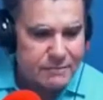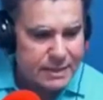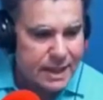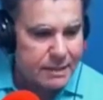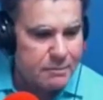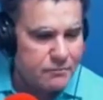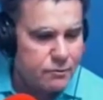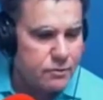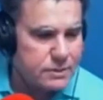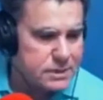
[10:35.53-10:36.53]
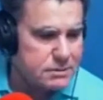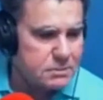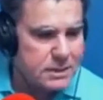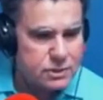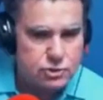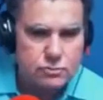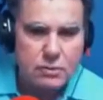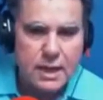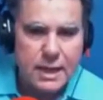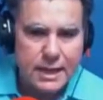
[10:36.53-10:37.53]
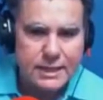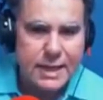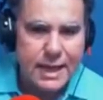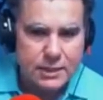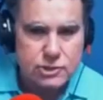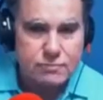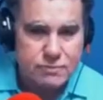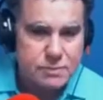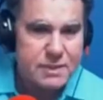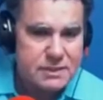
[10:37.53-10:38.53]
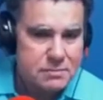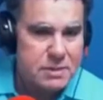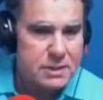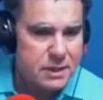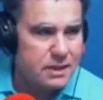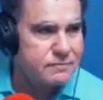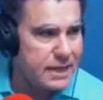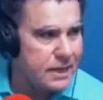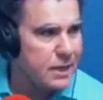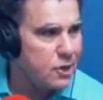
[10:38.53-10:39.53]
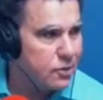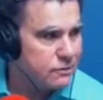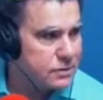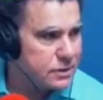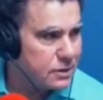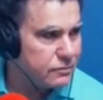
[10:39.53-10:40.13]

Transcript: a label for it doesn't mean that it negates the responsibility of taking care of yourself,